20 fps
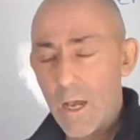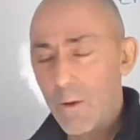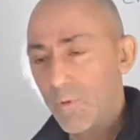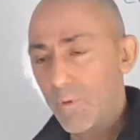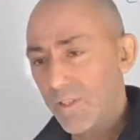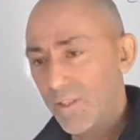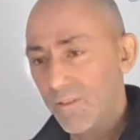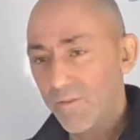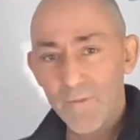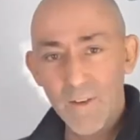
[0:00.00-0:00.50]
We
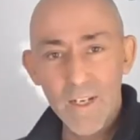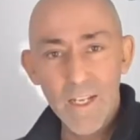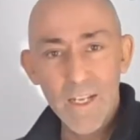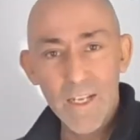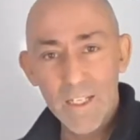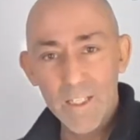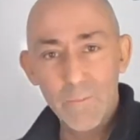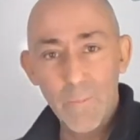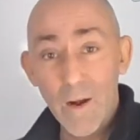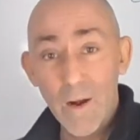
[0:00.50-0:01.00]
did funny
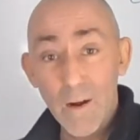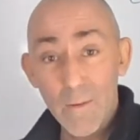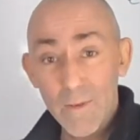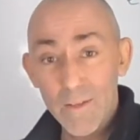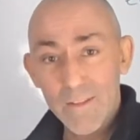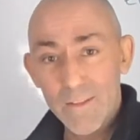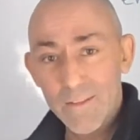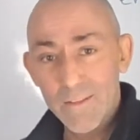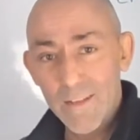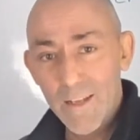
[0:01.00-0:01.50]

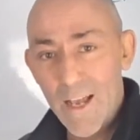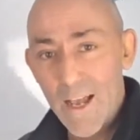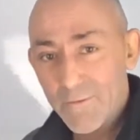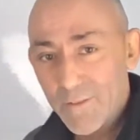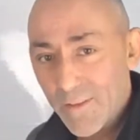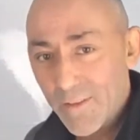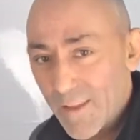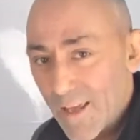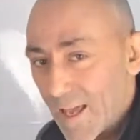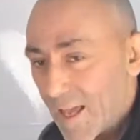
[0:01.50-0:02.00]
experiments
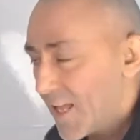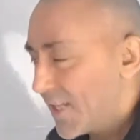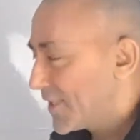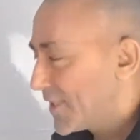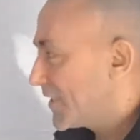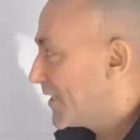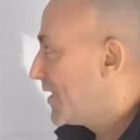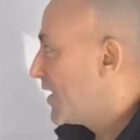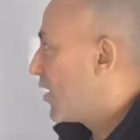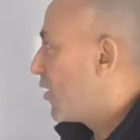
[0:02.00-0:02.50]
after that,
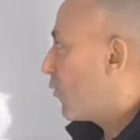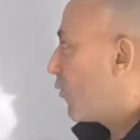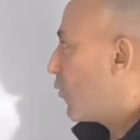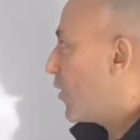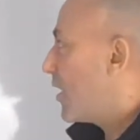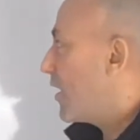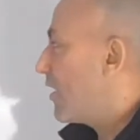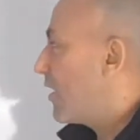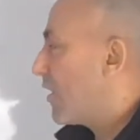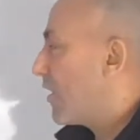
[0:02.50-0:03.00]

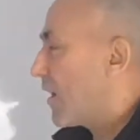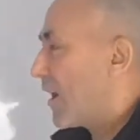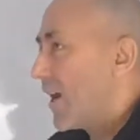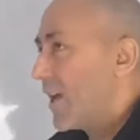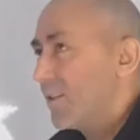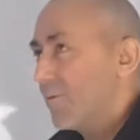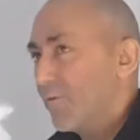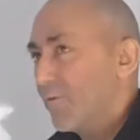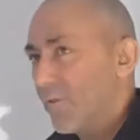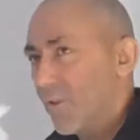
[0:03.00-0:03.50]
where I
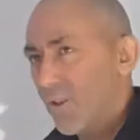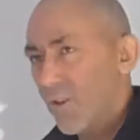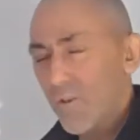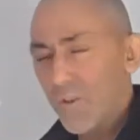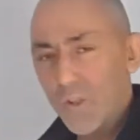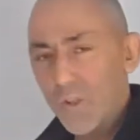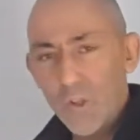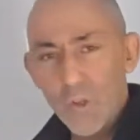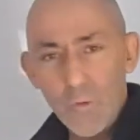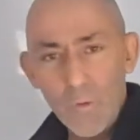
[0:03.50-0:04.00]
had them for another
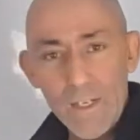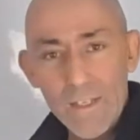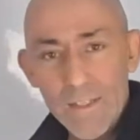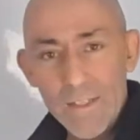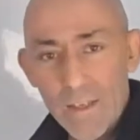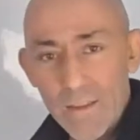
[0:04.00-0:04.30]
2 weeks,